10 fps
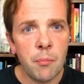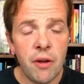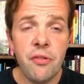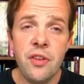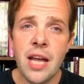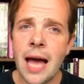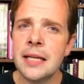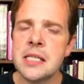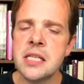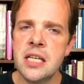but the
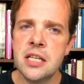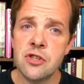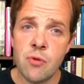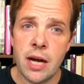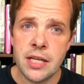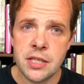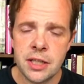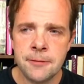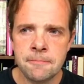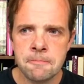aniseed is
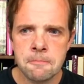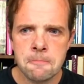rising.